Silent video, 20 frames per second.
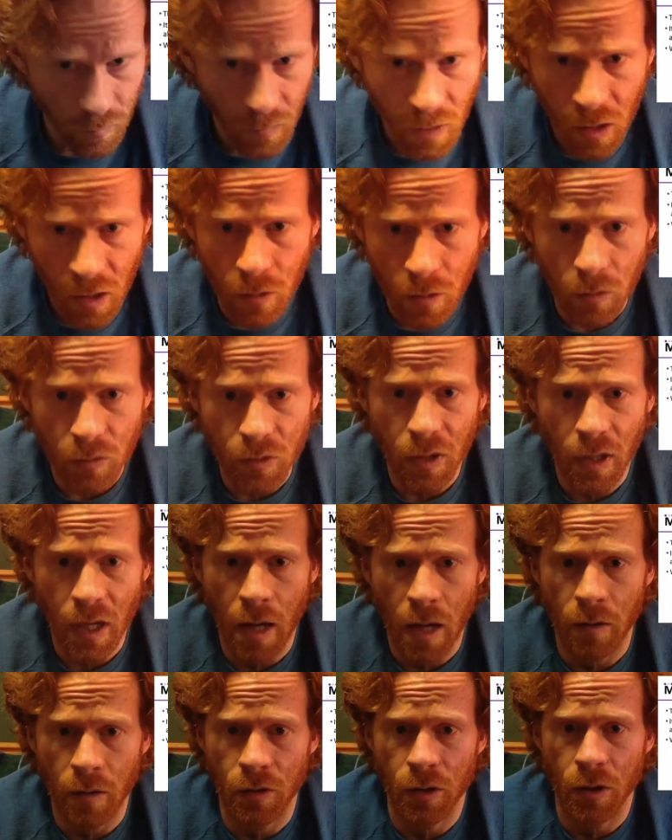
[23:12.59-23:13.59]
it's a
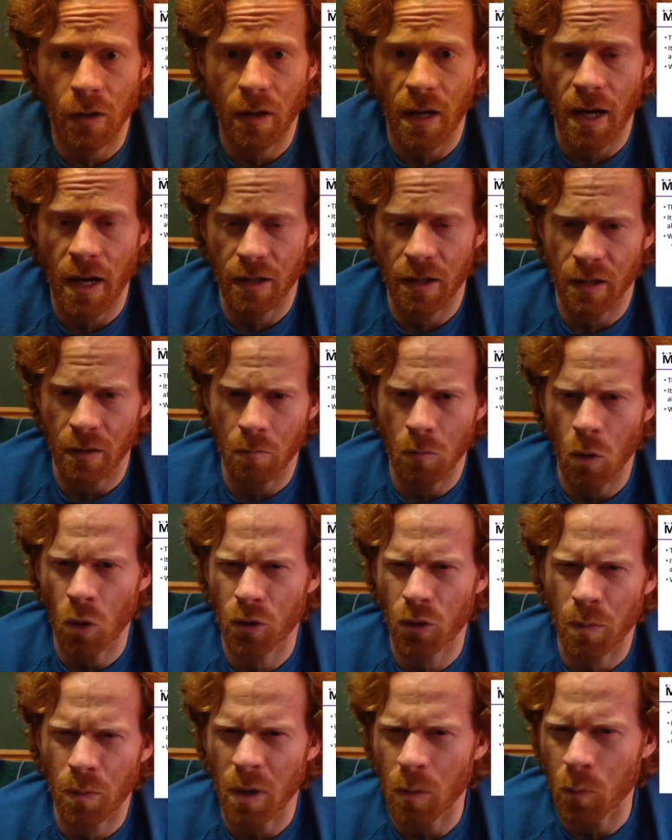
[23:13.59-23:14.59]
college class, and
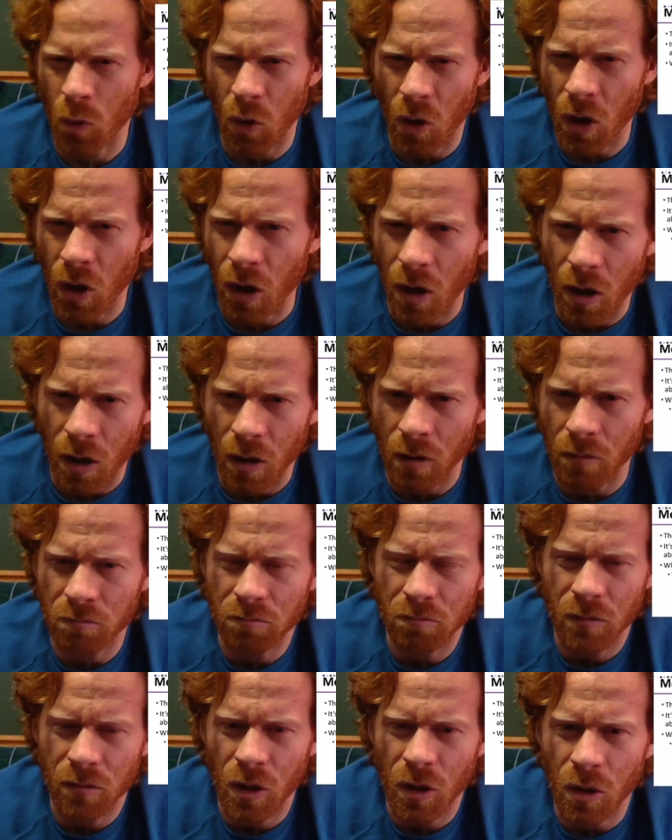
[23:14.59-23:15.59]
most people are
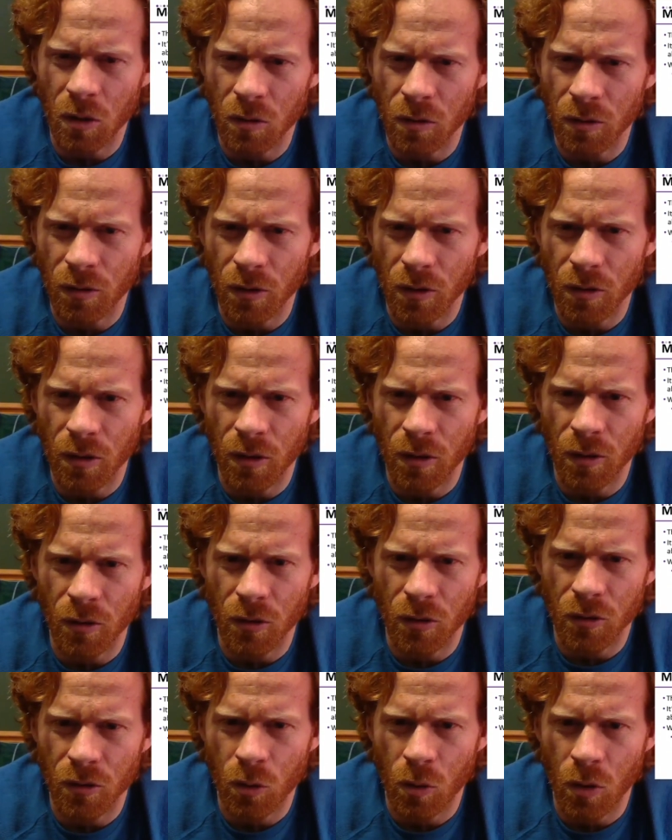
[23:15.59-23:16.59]
in
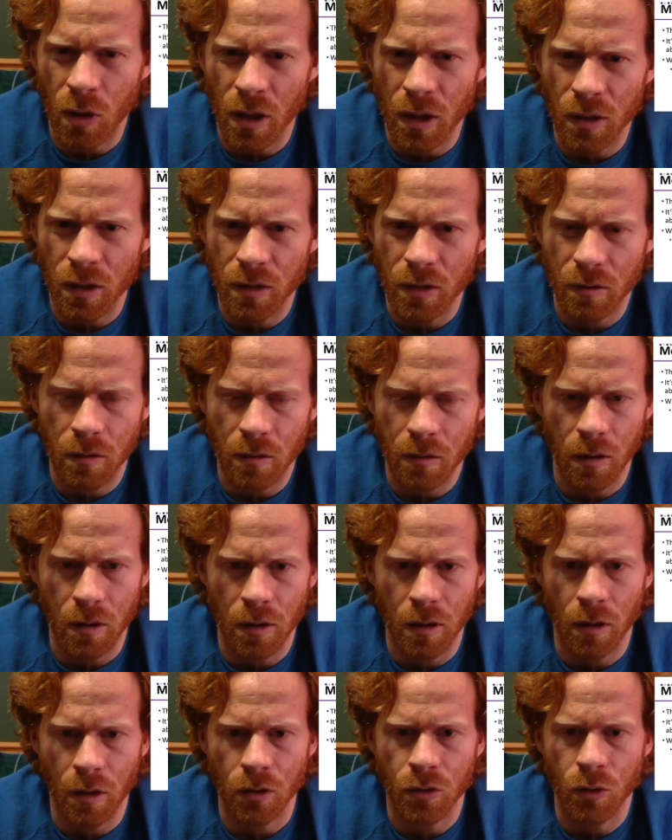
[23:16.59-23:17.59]
their 20s,
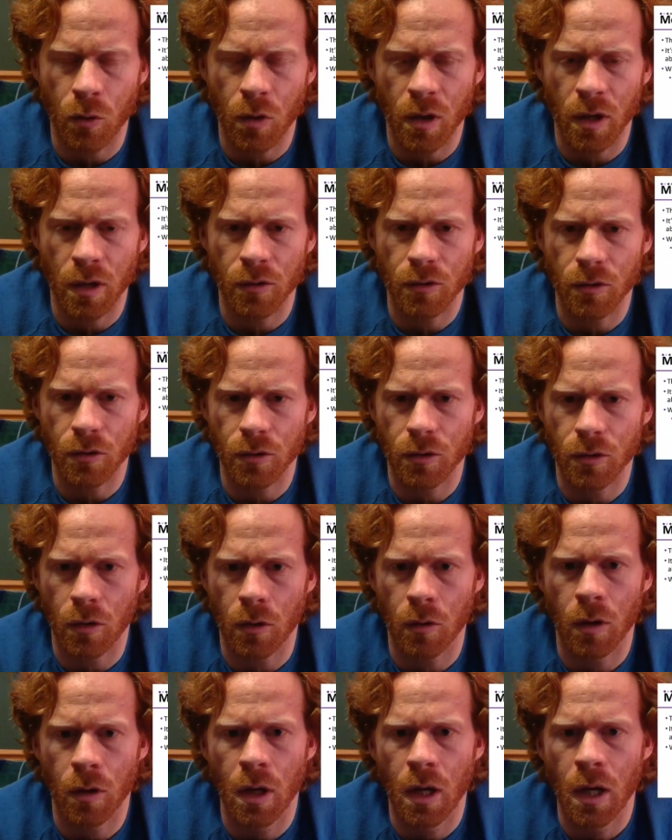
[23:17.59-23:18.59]
young 20s or
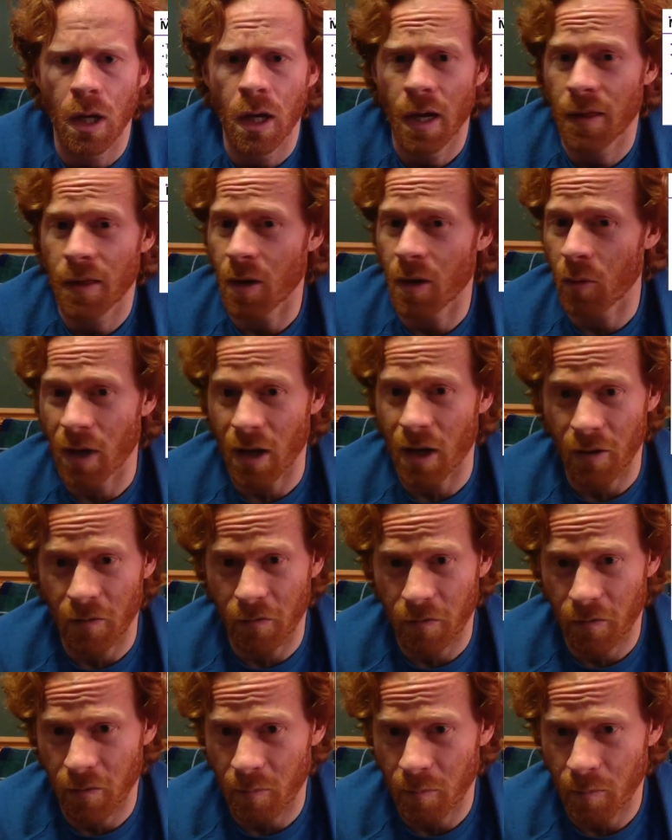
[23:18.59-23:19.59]
so. And then we
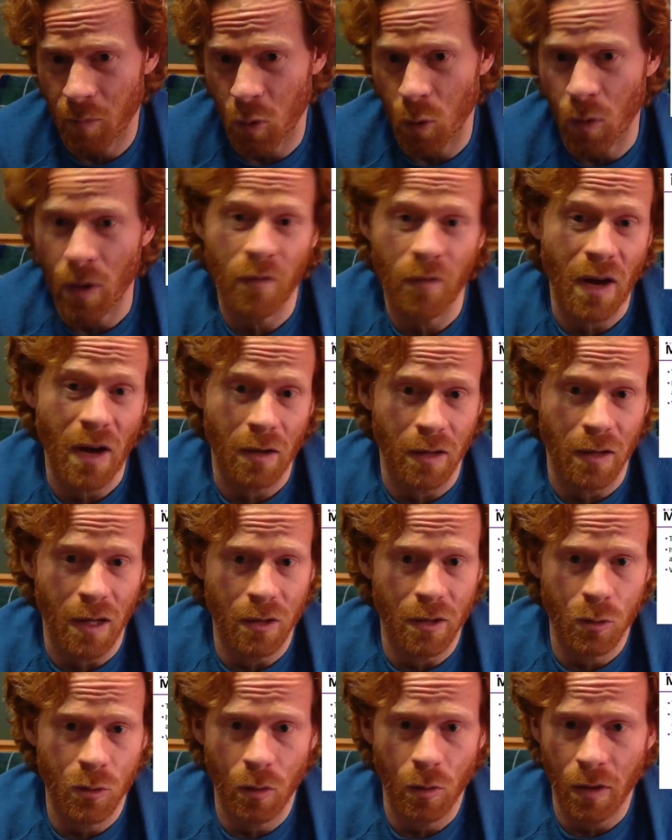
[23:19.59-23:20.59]
have
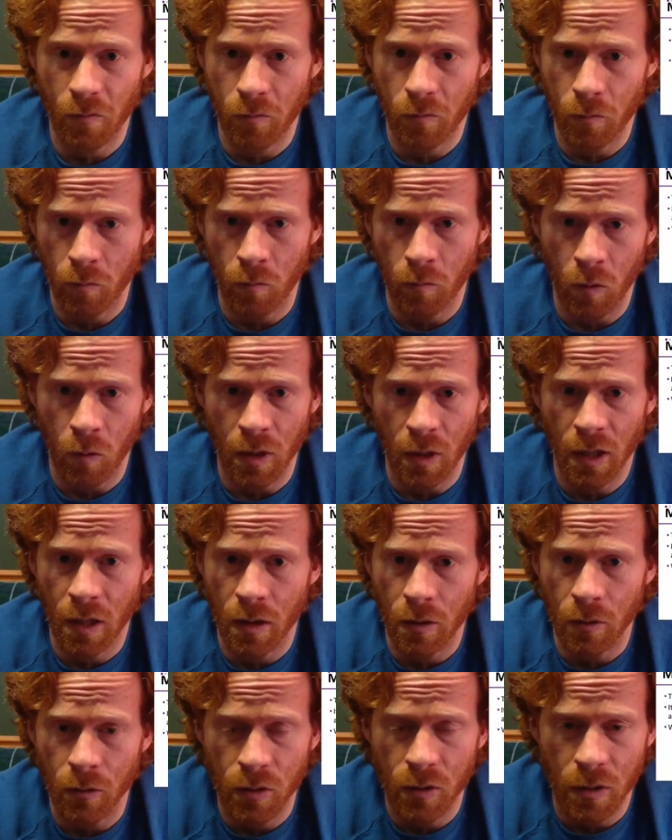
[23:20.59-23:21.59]
outliers. We have one kid
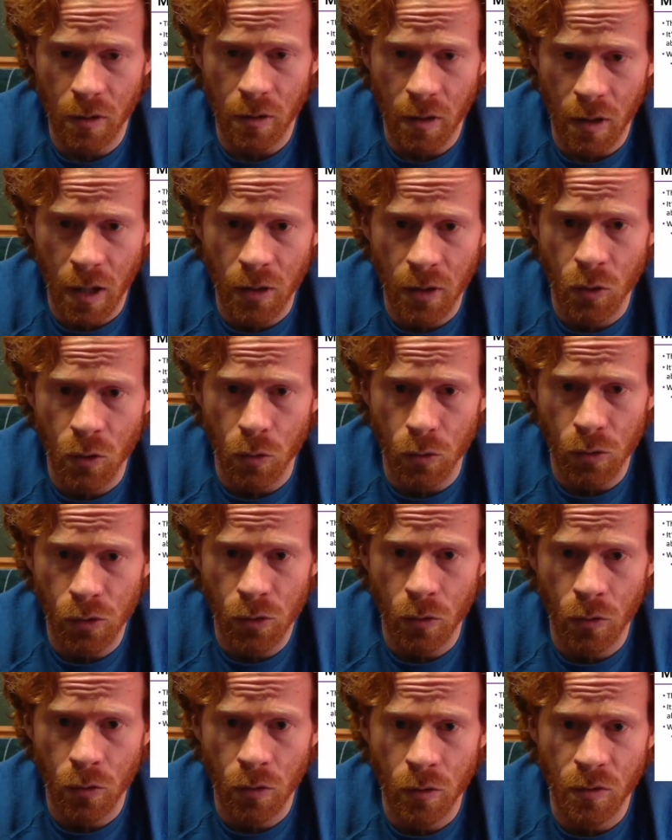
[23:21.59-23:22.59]
who's a high school
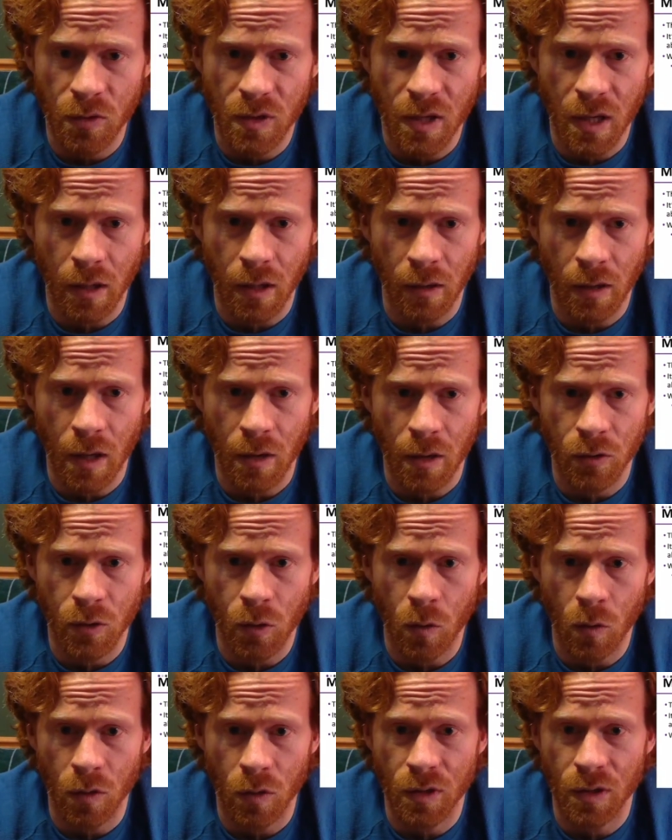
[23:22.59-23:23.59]
student who's taking college
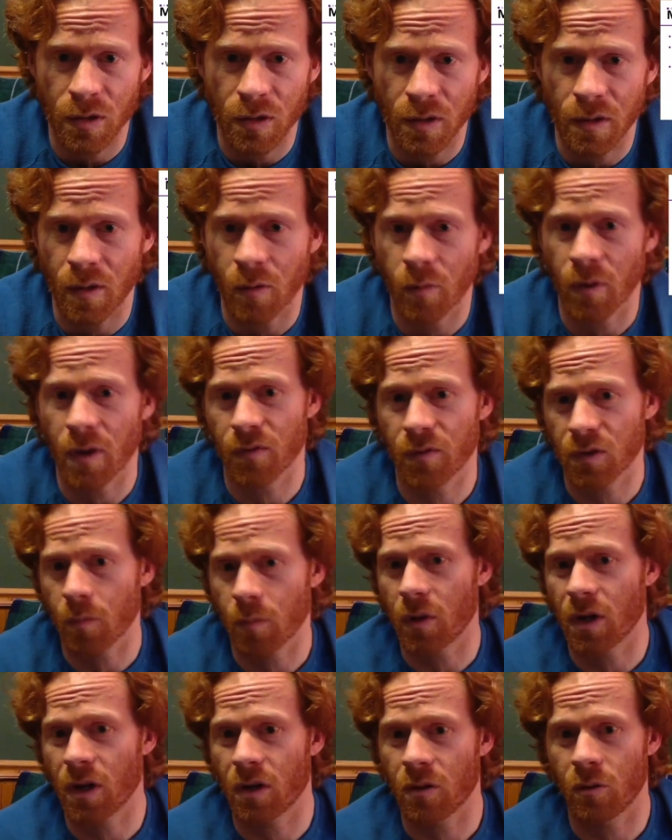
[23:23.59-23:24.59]
courses, and then we have
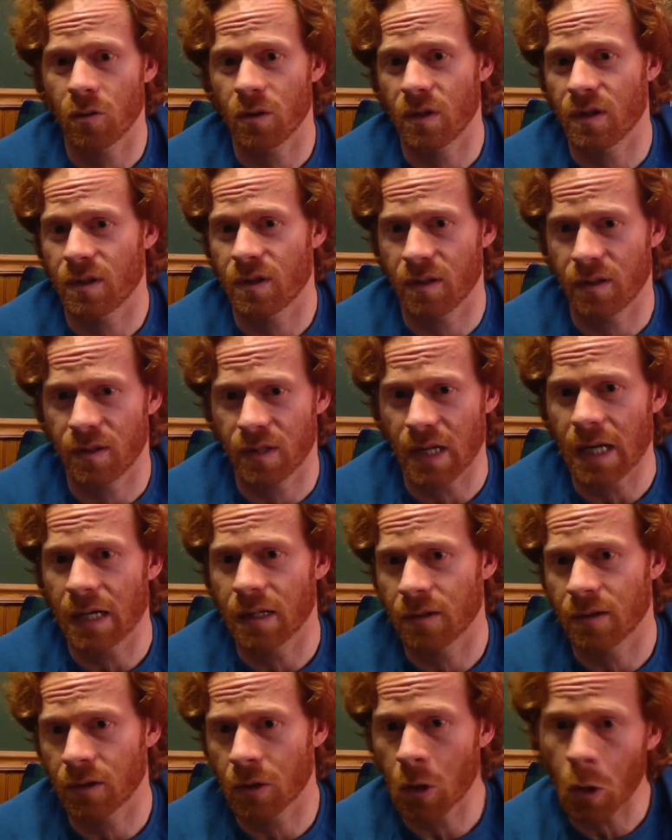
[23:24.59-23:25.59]
somebody who has
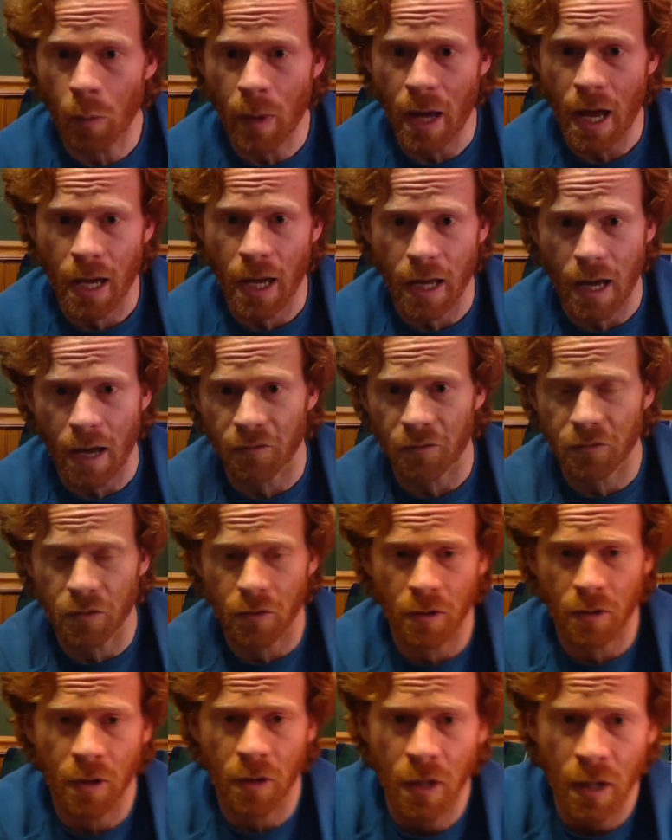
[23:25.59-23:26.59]
decided to go back
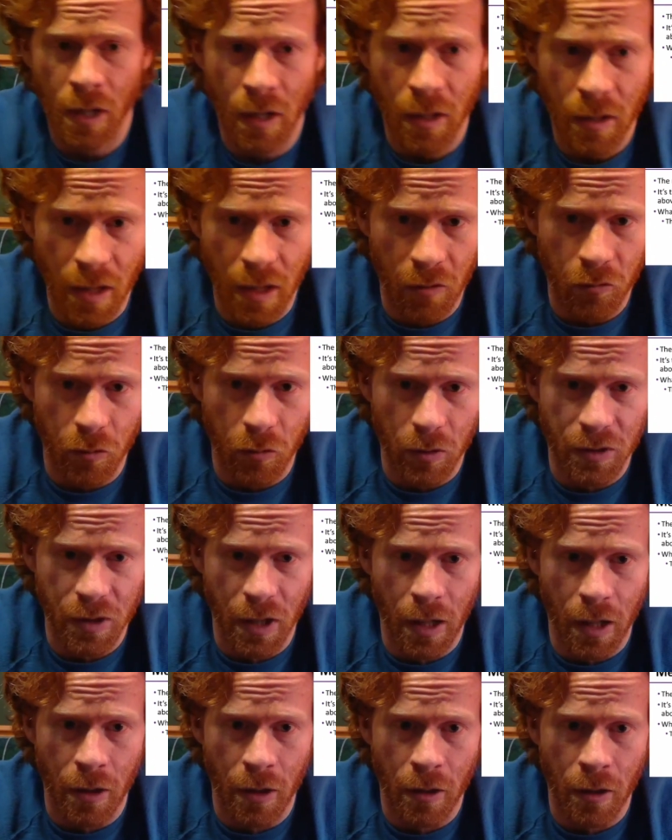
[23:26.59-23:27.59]
after they've
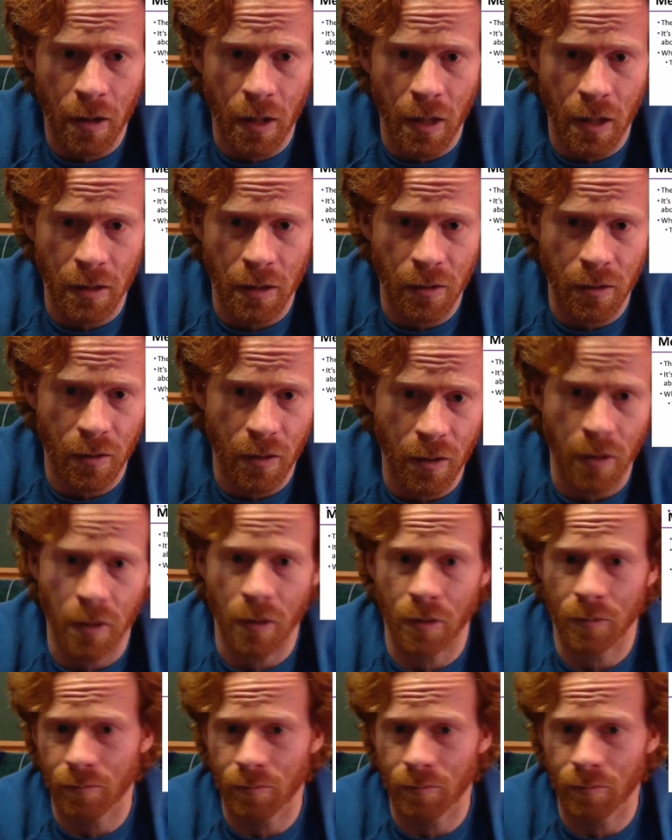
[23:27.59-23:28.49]
retired and they're